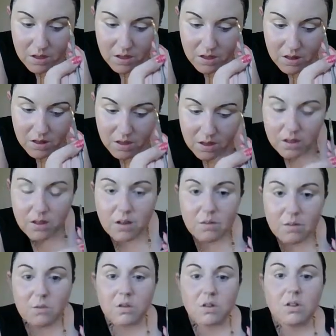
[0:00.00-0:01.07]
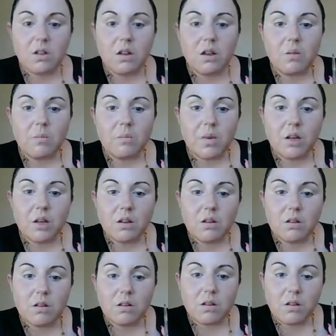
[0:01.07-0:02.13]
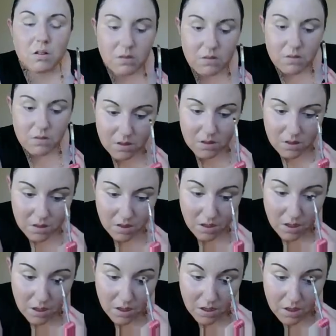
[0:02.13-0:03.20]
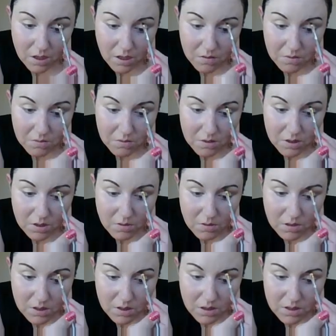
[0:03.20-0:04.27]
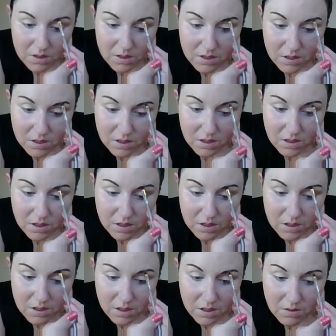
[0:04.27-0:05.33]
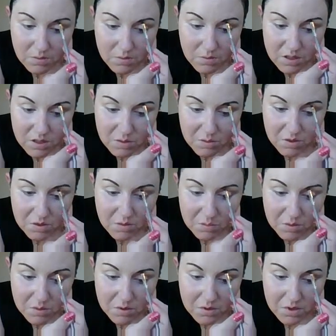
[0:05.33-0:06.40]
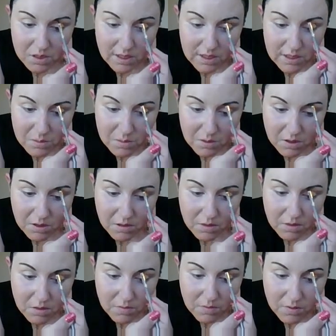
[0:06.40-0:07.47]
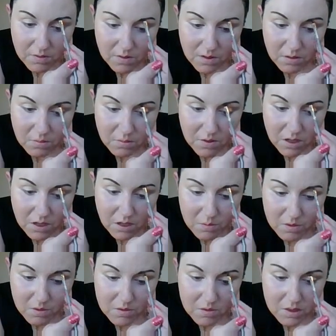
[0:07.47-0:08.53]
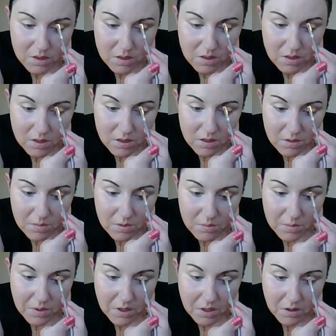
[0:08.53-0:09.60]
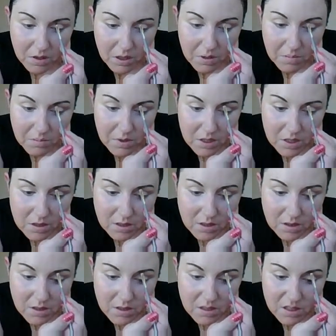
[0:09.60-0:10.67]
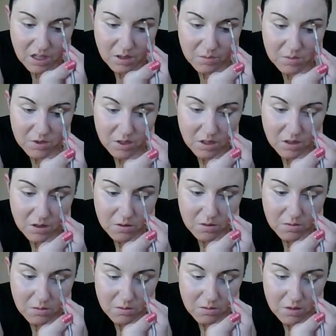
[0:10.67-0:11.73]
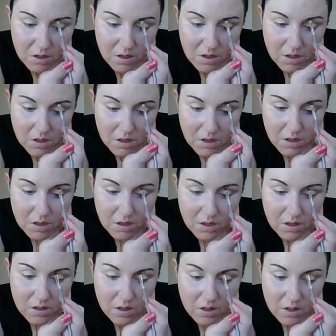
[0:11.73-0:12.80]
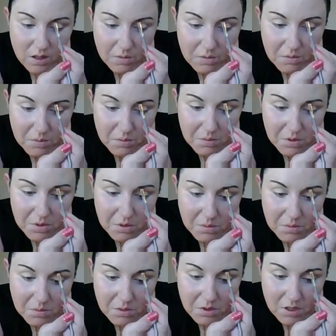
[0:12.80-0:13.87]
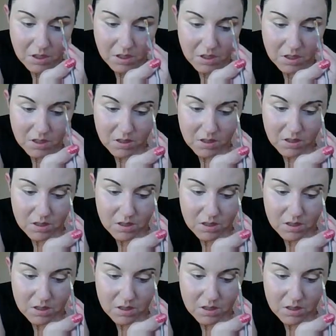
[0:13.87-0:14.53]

I think that works a lot better. What do you guys think? I want some inputs. Let me know if you think my eyebrows look a little bit better. It might look the same to you on camera, but to me,